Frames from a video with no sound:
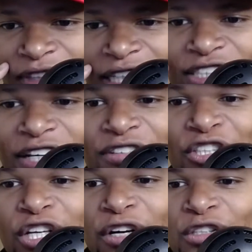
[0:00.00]
Seth
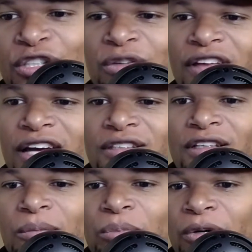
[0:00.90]
says there are 2 things on
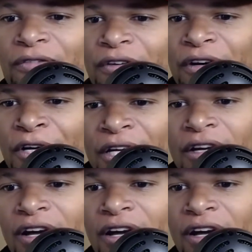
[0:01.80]
the periphery